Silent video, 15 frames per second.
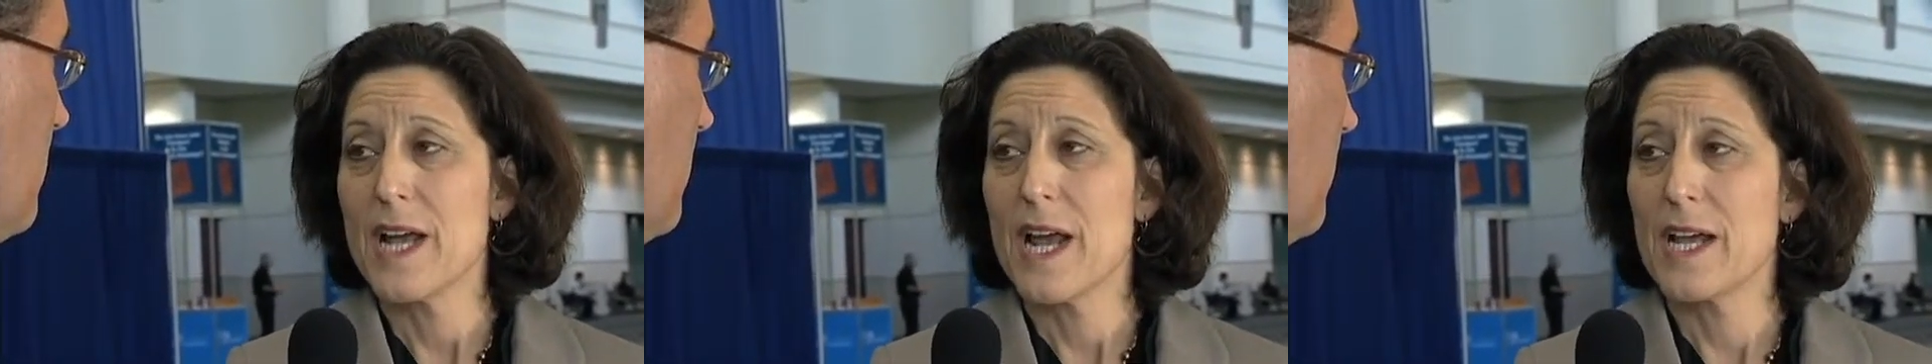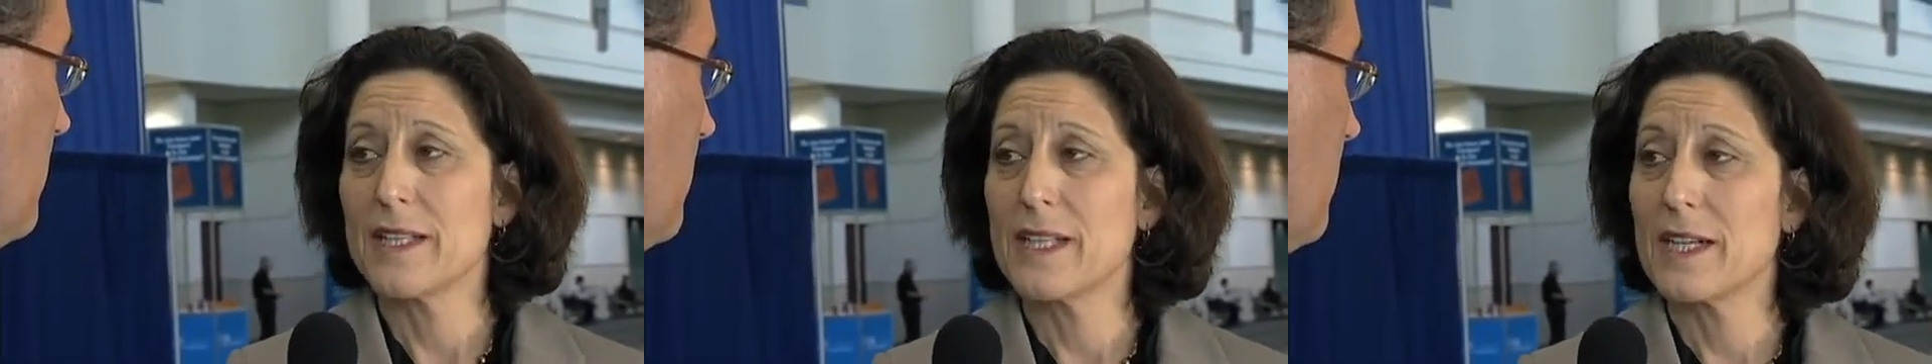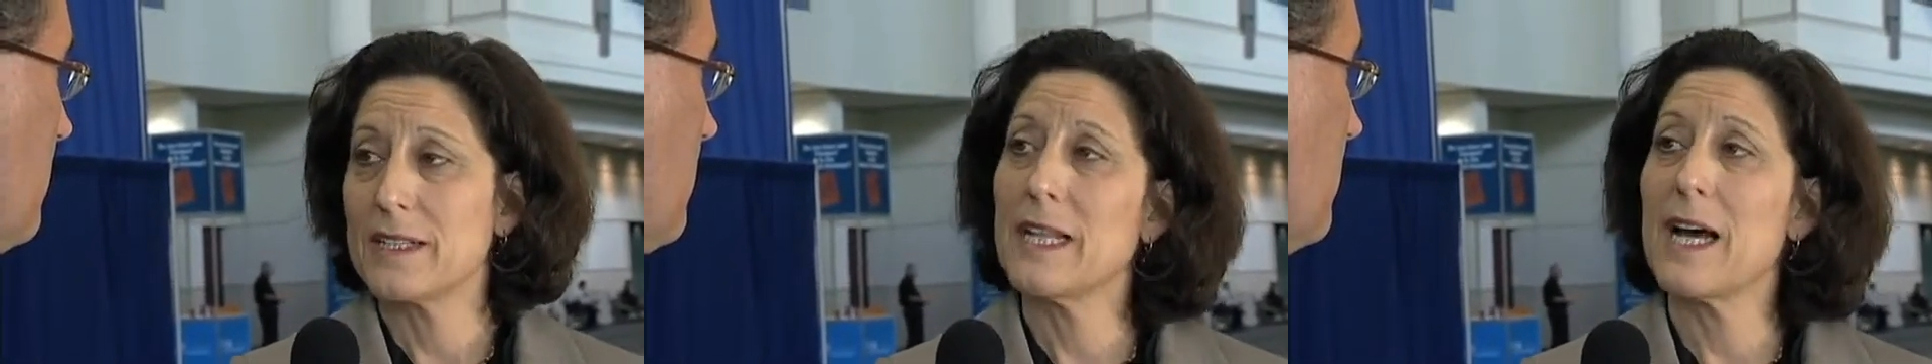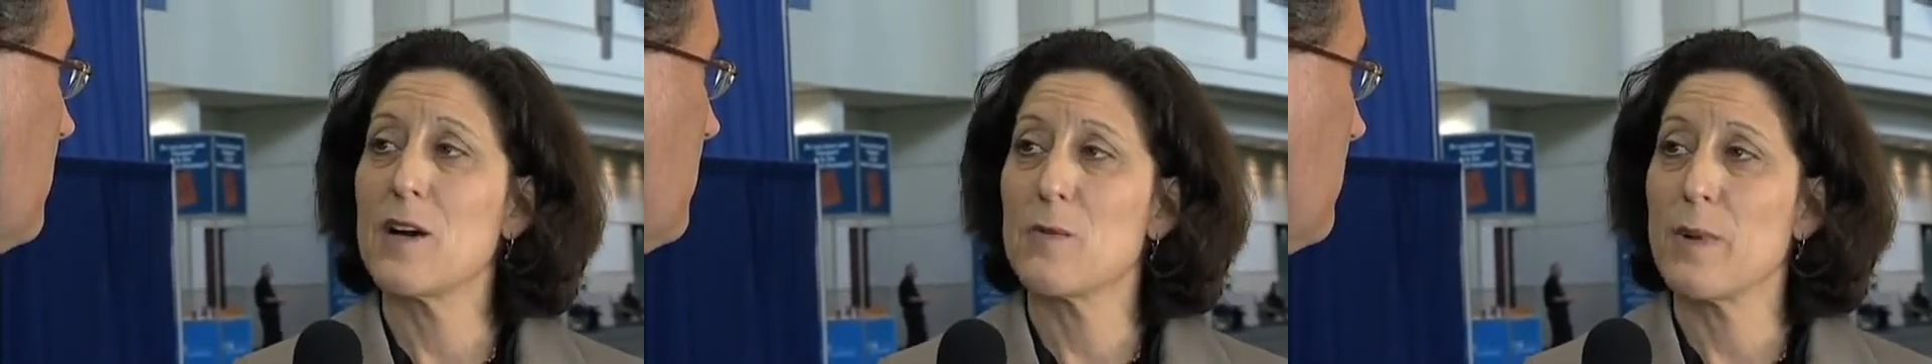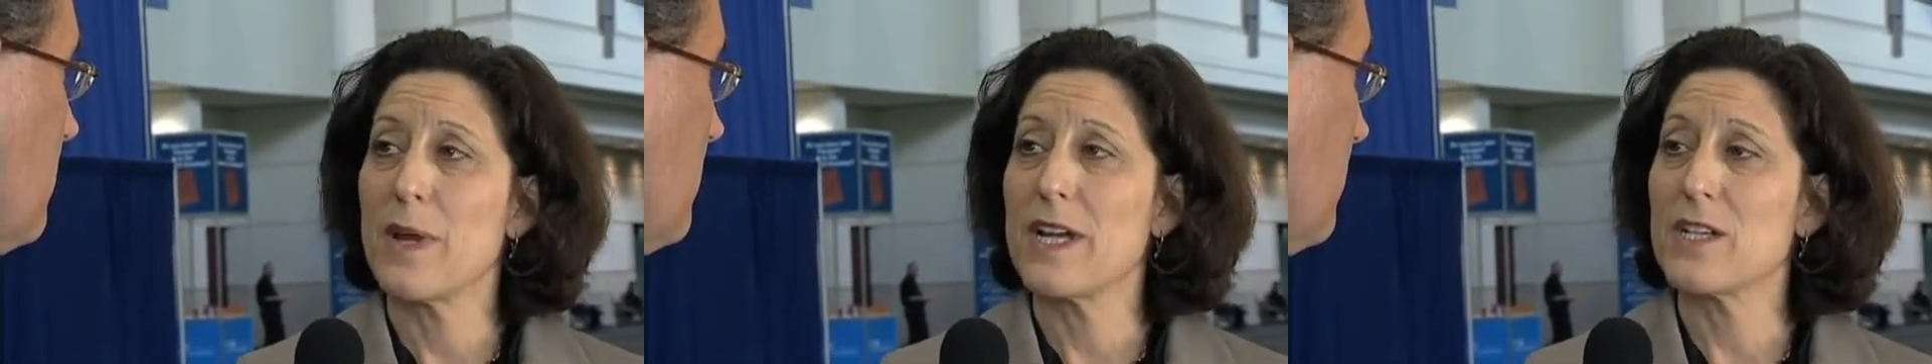and then
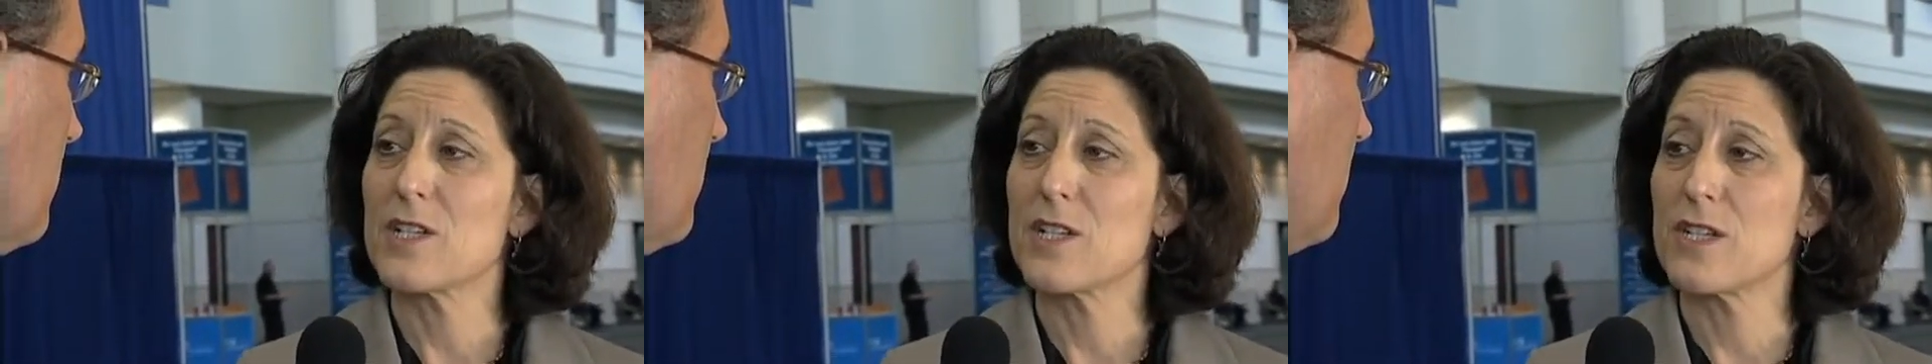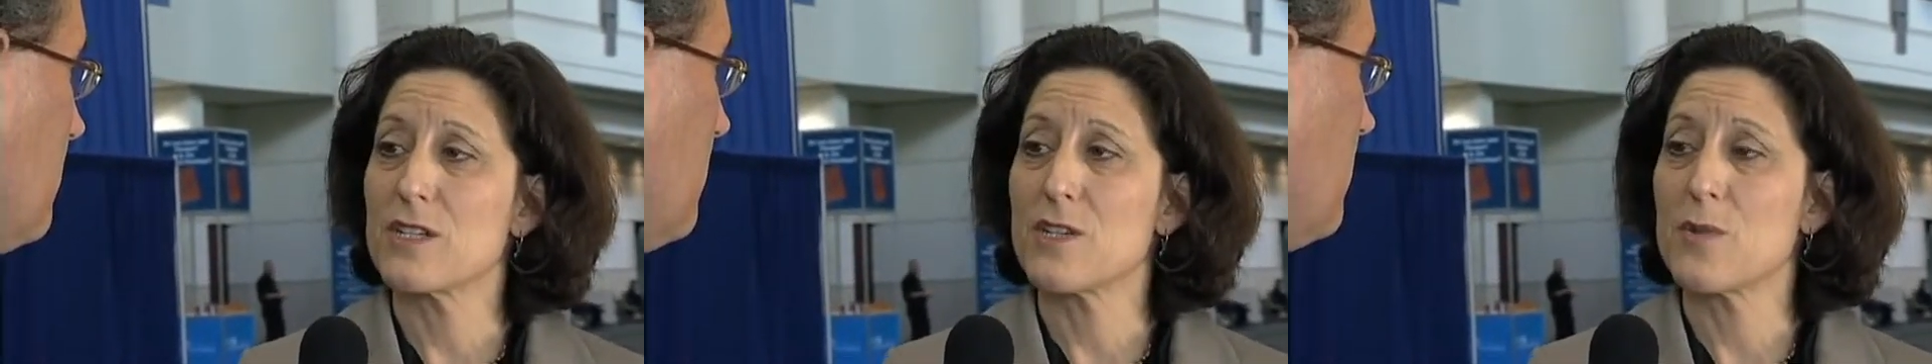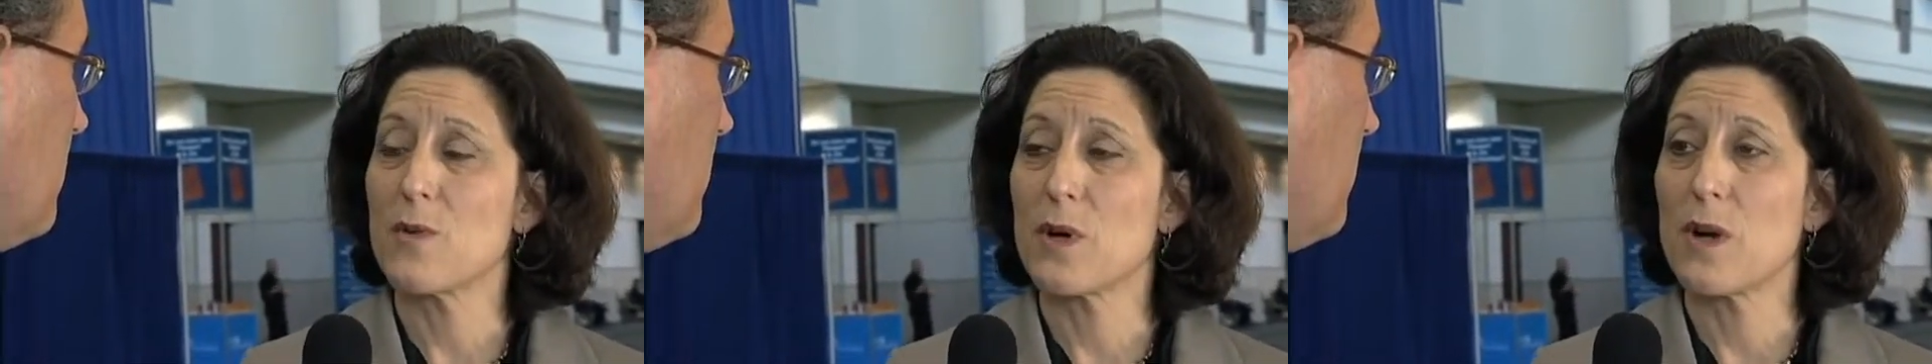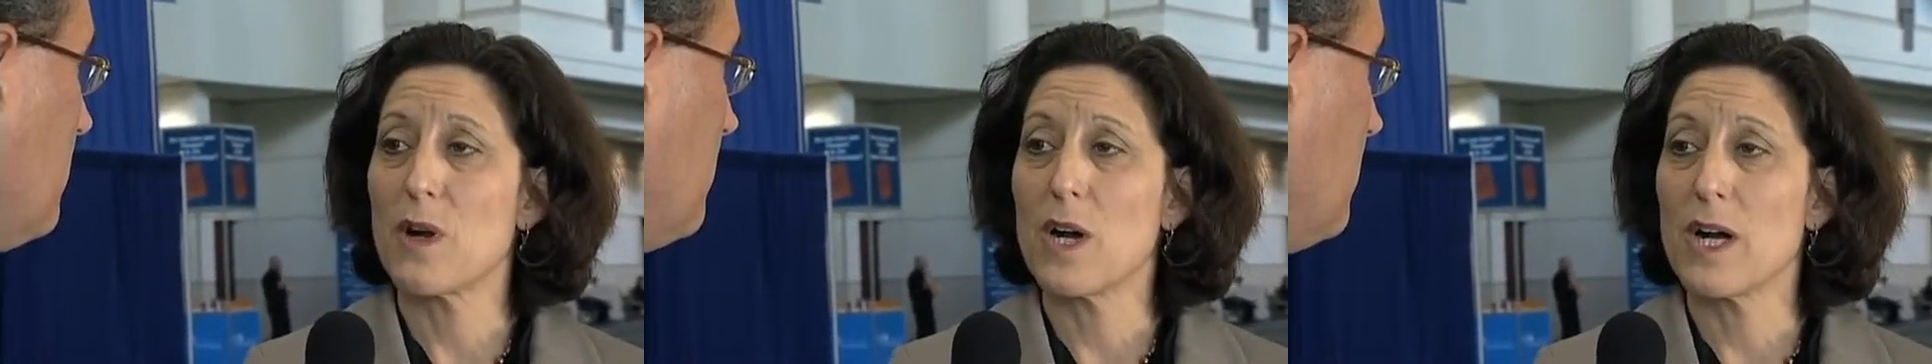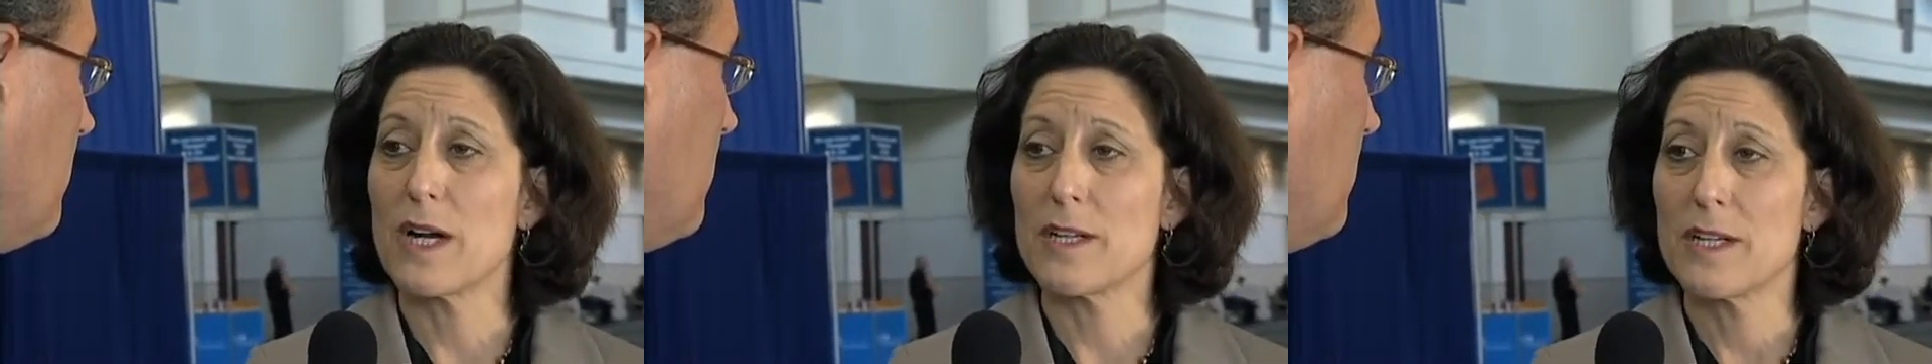allow patients who are
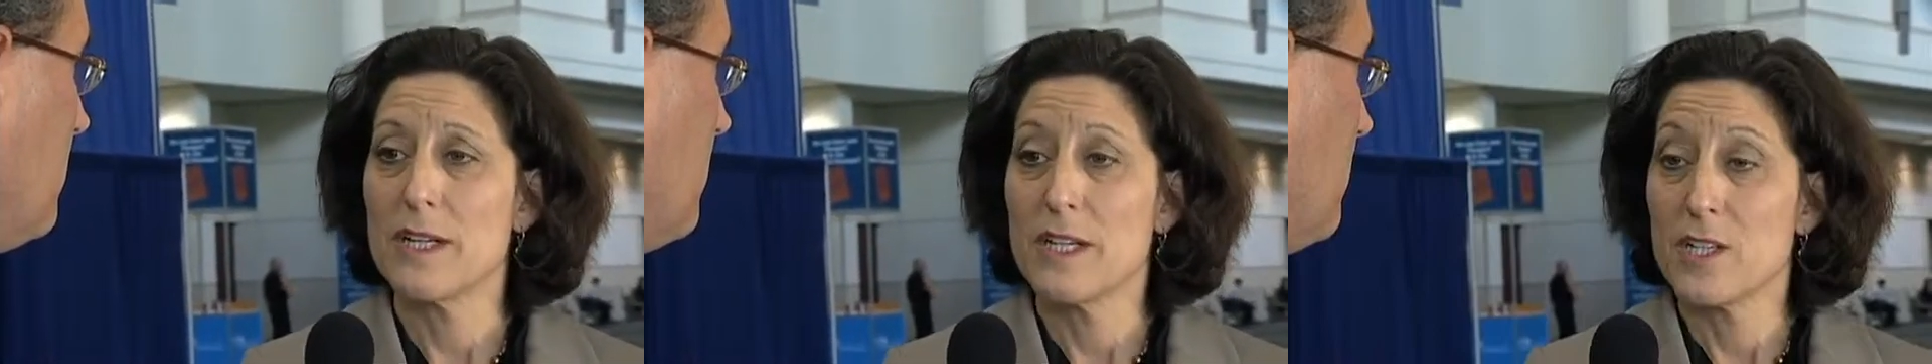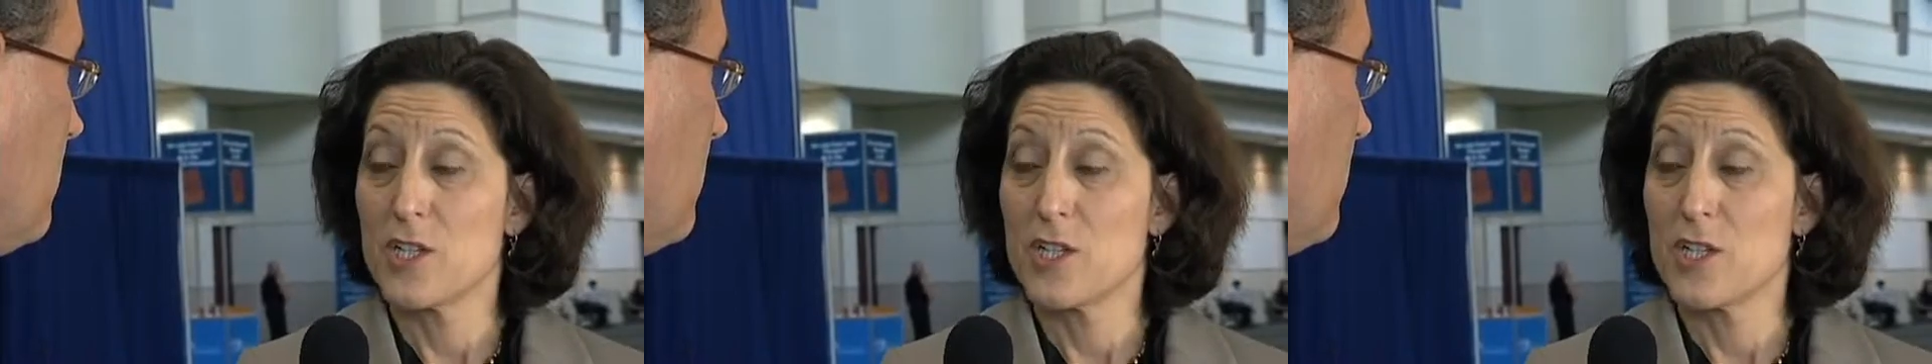on